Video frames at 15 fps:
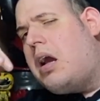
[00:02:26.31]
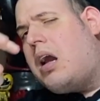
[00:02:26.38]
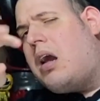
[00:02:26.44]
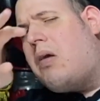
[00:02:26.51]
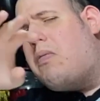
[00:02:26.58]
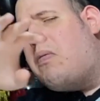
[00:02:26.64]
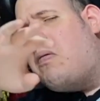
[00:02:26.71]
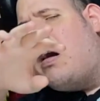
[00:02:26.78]

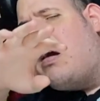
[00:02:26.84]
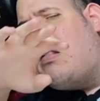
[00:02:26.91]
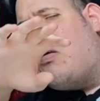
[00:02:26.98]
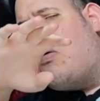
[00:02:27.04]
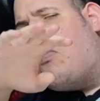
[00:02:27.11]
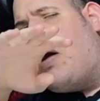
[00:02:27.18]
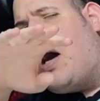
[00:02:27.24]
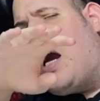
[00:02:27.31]
Coming around
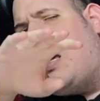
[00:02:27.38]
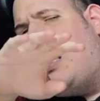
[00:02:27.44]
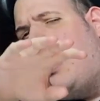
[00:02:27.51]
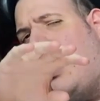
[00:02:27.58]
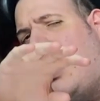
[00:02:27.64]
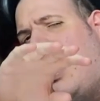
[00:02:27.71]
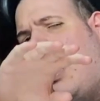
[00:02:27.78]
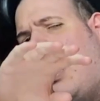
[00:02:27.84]
to the back,
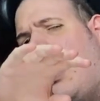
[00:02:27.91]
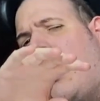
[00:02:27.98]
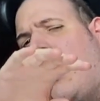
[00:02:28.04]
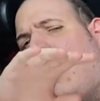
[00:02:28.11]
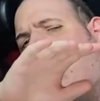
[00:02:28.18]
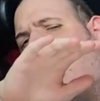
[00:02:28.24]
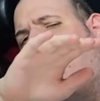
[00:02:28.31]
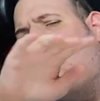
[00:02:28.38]
you get
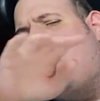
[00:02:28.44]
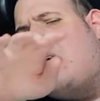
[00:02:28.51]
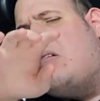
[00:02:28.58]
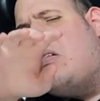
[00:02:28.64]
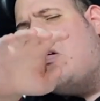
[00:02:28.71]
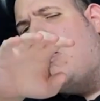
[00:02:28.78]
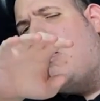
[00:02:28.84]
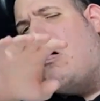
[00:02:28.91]
a
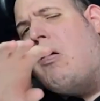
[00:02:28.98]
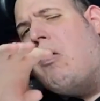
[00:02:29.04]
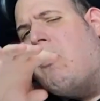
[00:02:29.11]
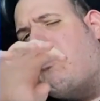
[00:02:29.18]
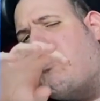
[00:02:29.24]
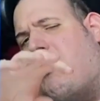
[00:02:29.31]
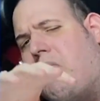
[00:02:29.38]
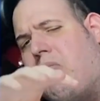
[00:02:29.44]
picture
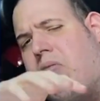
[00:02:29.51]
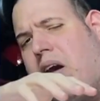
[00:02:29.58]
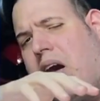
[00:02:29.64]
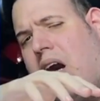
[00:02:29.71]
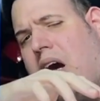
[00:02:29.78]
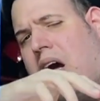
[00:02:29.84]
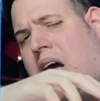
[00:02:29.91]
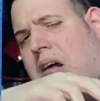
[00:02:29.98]
of the
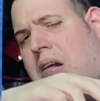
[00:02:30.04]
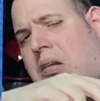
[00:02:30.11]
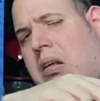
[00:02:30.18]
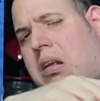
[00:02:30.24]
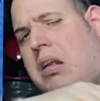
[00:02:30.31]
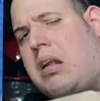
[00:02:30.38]
figure and